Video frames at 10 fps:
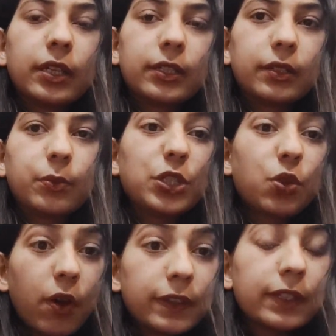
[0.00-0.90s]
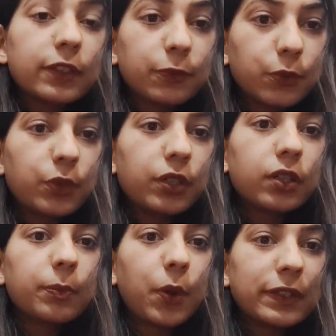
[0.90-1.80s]
which causes food
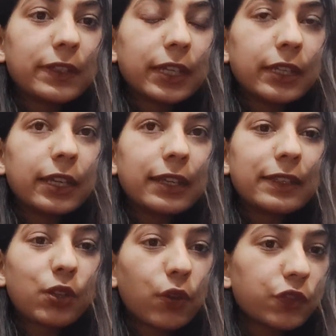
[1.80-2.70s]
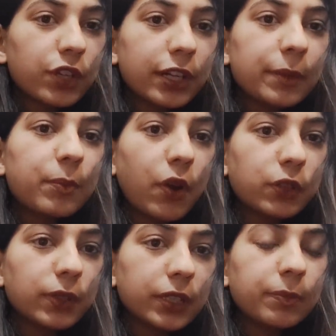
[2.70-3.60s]
poisoning is Clostridium
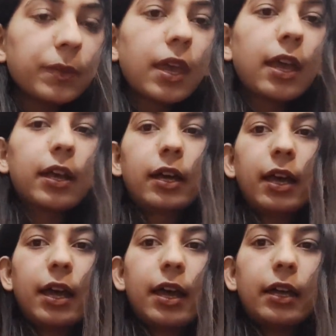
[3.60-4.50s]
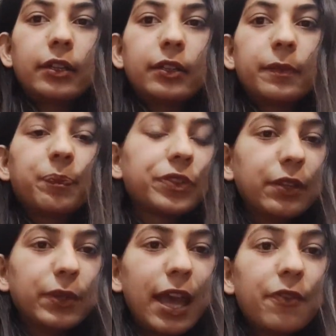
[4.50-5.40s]
botulinum. And
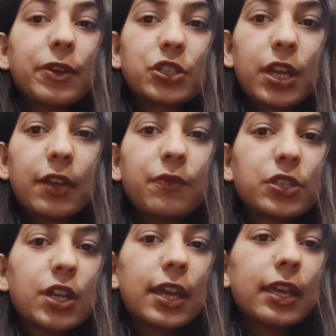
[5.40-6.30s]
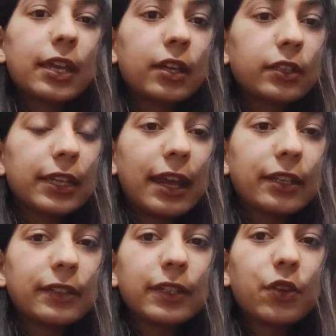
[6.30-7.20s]
then we have fungi. The
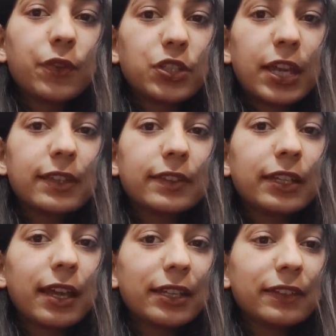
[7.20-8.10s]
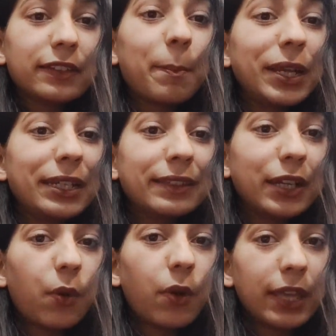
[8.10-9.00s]
characteristic of fungi is it is a
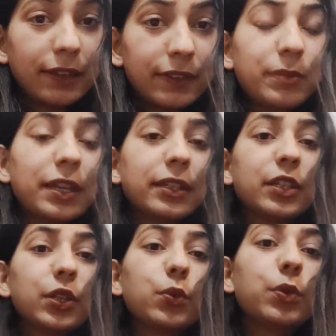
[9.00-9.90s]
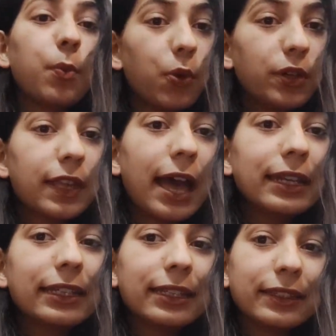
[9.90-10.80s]
multi-celled organism that include molds
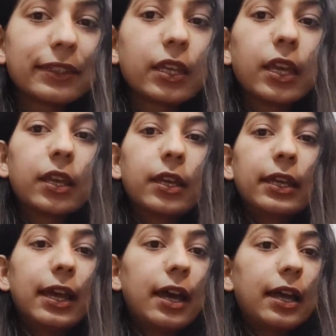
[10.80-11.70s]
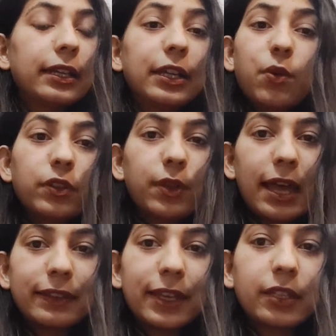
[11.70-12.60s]
and yeast, and it also
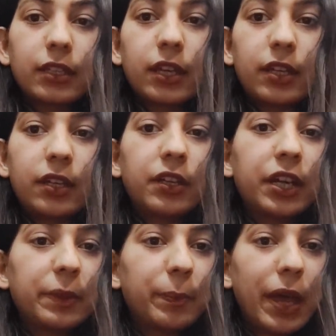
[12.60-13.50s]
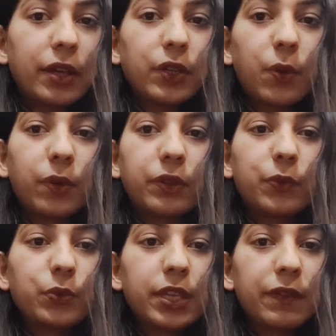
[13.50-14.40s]
has like a great impact on the
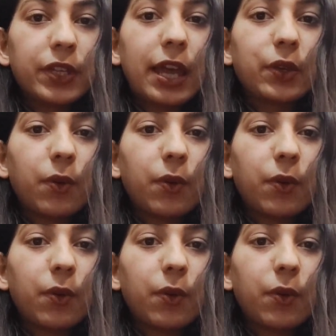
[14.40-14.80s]
food safety and